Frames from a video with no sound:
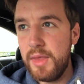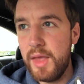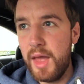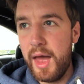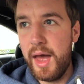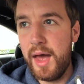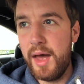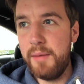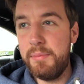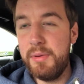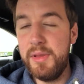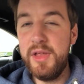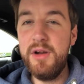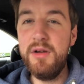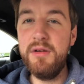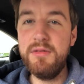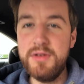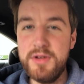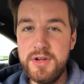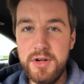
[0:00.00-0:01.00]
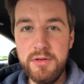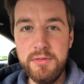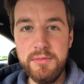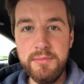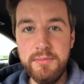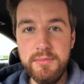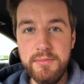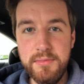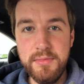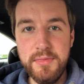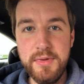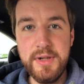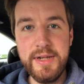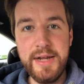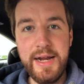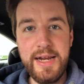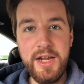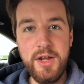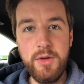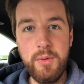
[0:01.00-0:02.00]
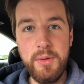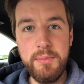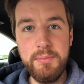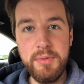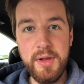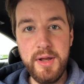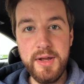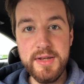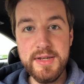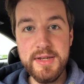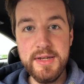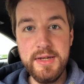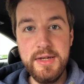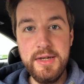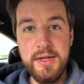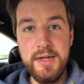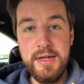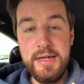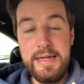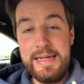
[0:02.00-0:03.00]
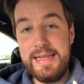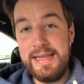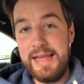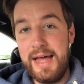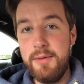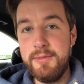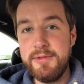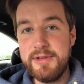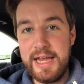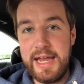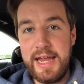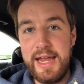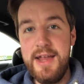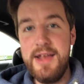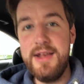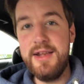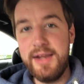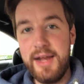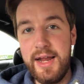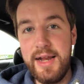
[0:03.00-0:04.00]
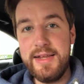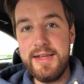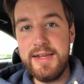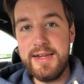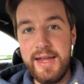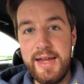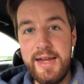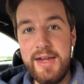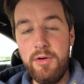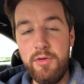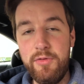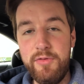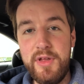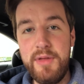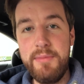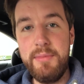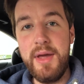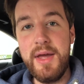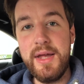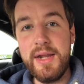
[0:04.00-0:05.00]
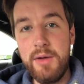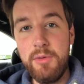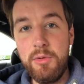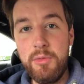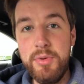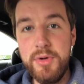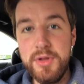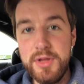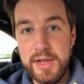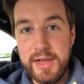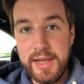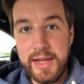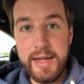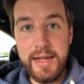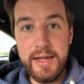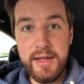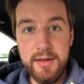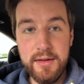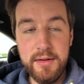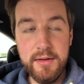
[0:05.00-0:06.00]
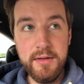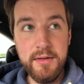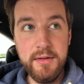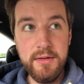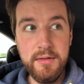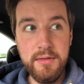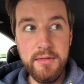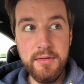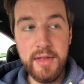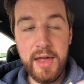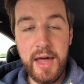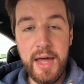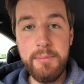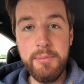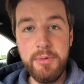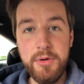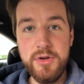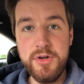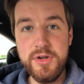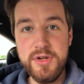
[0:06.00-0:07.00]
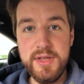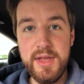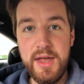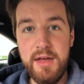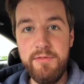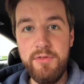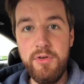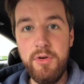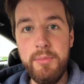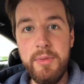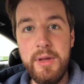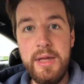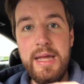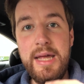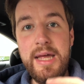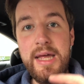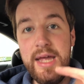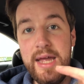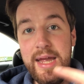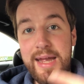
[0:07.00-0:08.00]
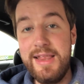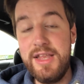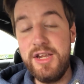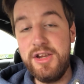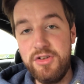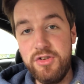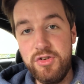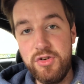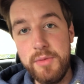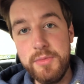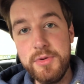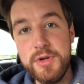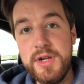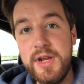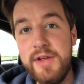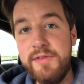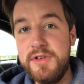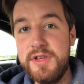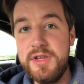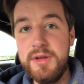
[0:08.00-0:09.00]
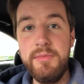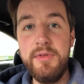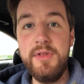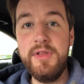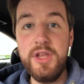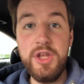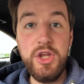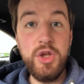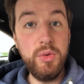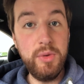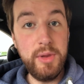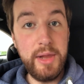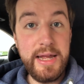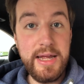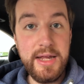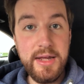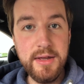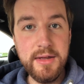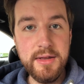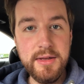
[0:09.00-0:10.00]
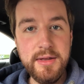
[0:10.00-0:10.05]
but they're, you know, 90 quid plus. That was $8.99 off eBay, and I will put the link that I purchased that from in the description if it's something that you like.